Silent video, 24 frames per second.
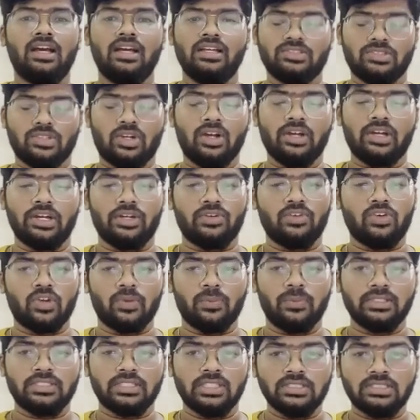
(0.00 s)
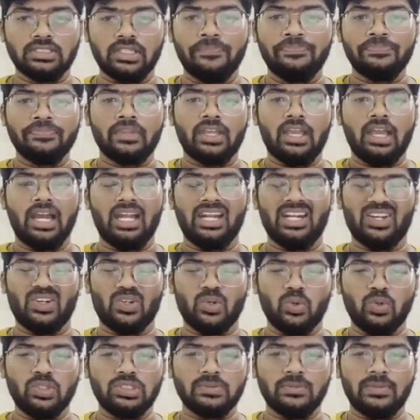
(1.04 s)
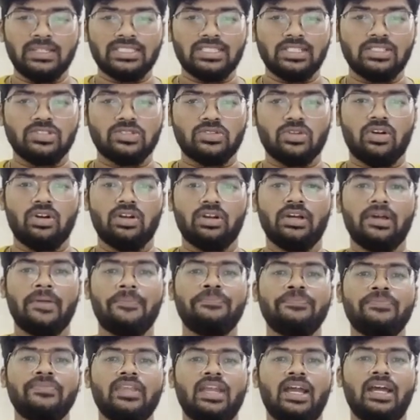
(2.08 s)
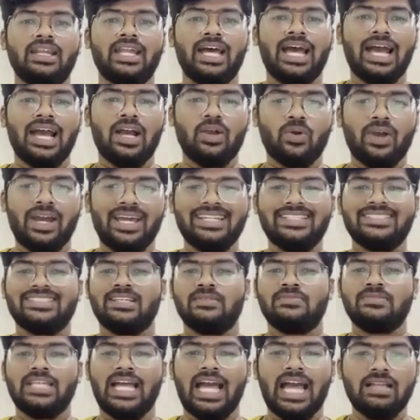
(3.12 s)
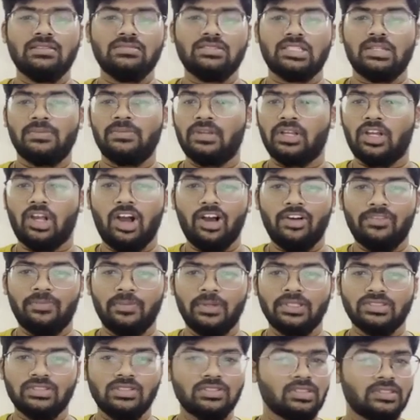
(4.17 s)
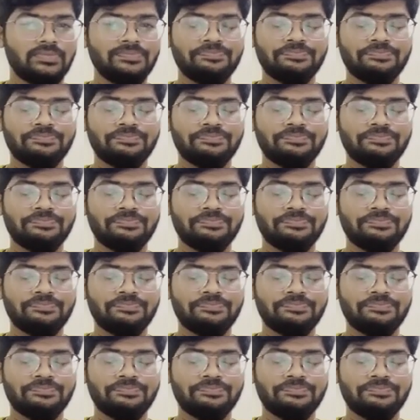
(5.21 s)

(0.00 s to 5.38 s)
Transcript: stronger core muscles, and a glutes muscles stronger, and have quadriceps, hands, stomach, calf muscles.